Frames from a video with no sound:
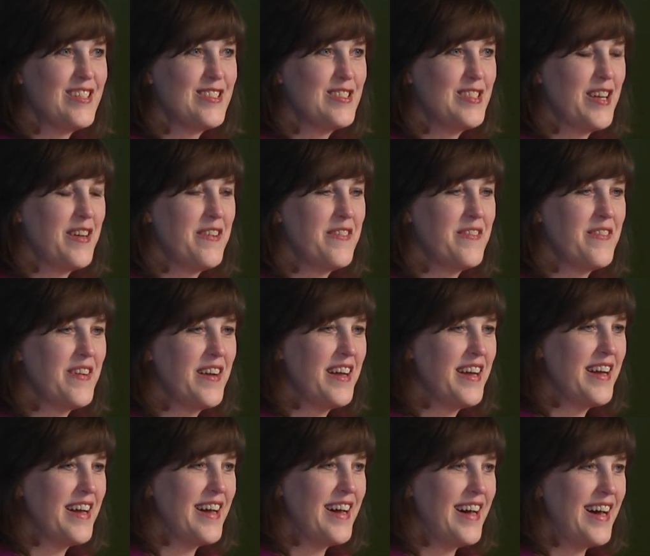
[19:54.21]
So
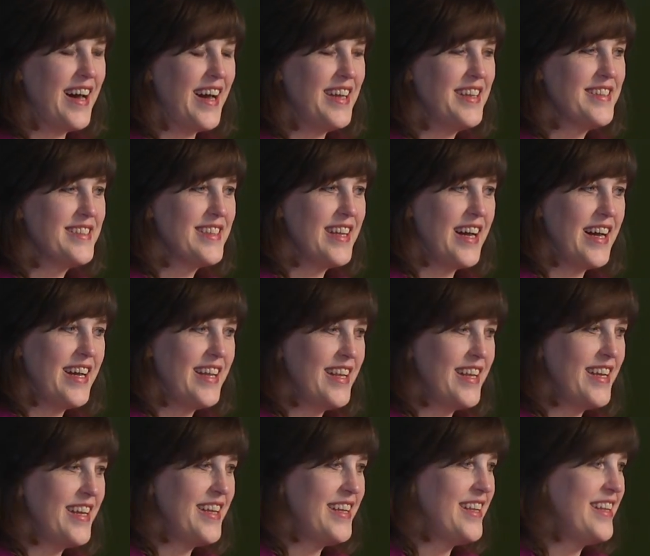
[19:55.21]
I
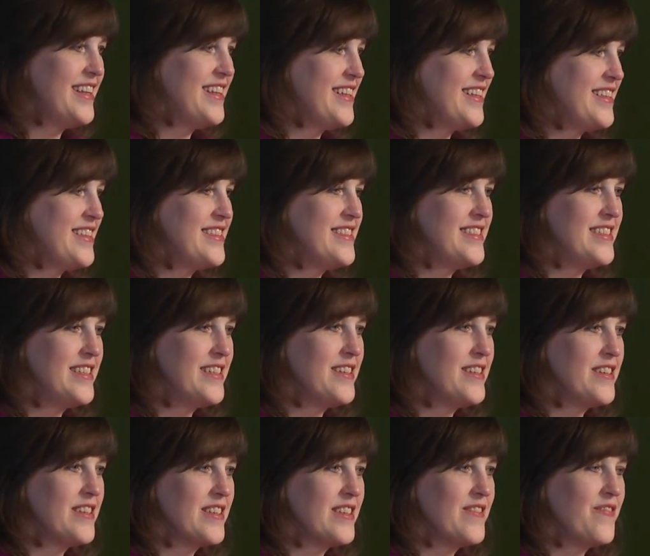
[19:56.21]
decided
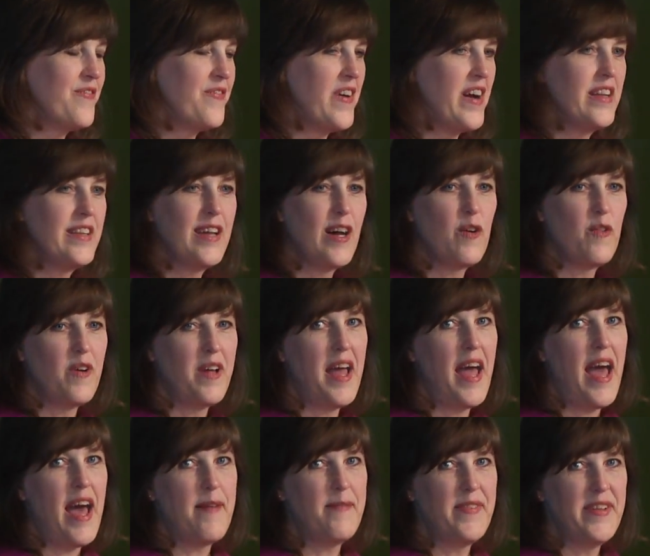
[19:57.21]
to find out what
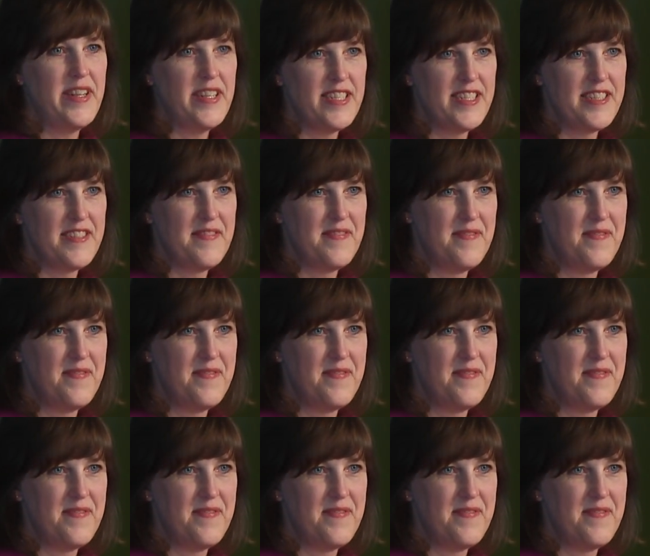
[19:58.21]
happened.